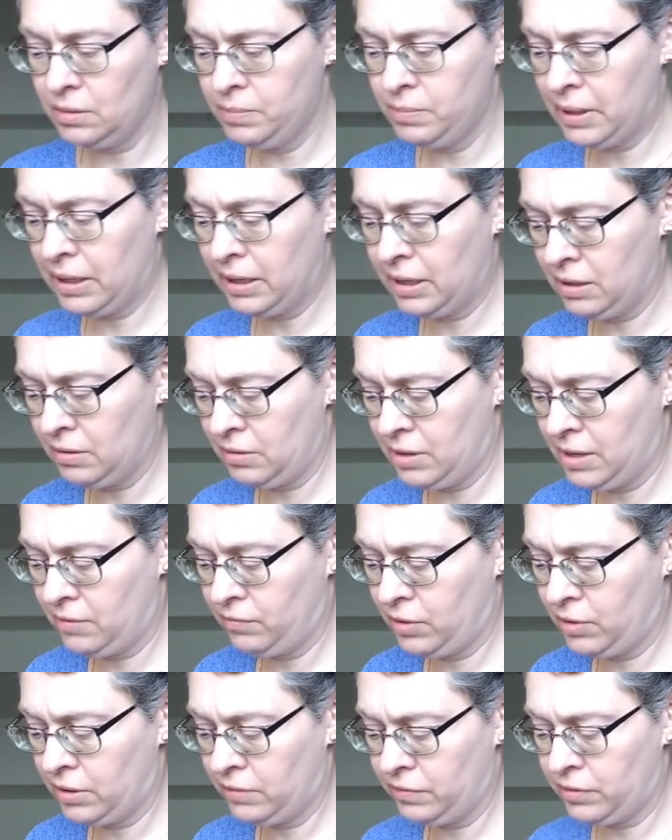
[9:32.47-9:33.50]
but I don't
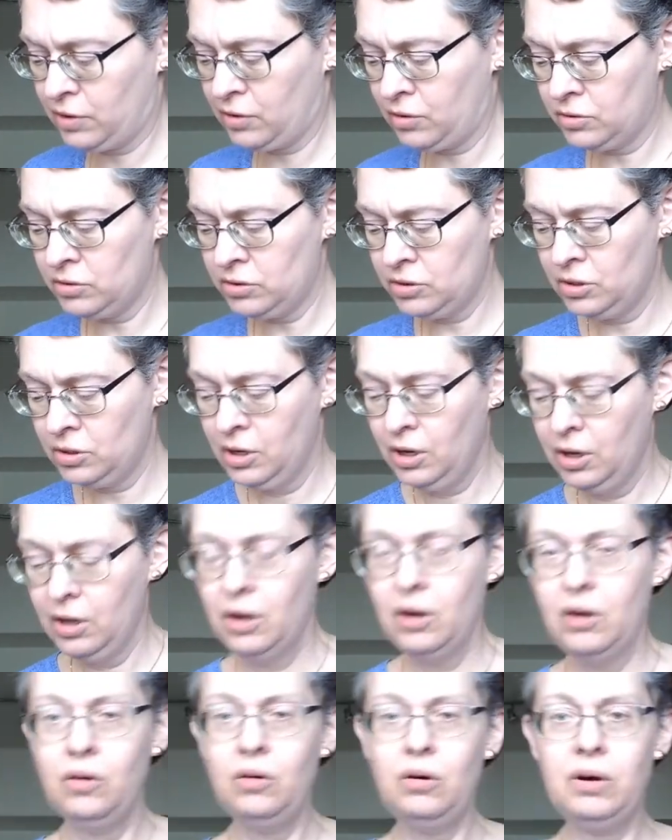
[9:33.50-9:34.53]
have one of those,
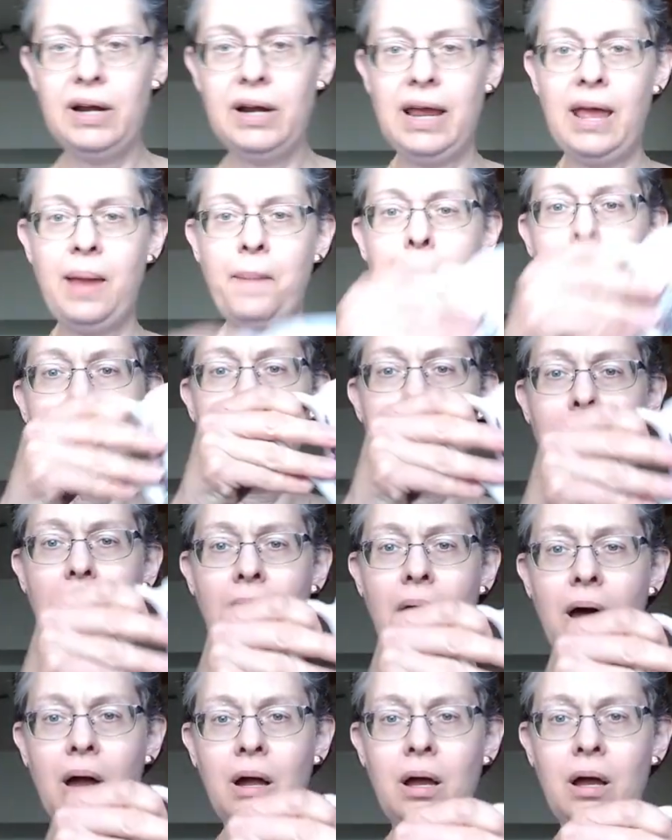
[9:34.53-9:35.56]
or a
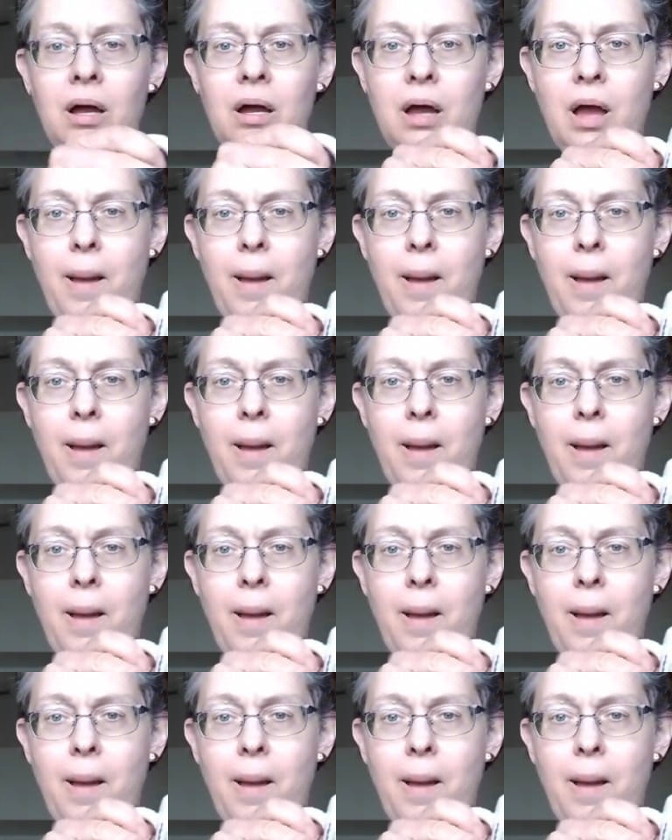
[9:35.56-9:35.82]
mug.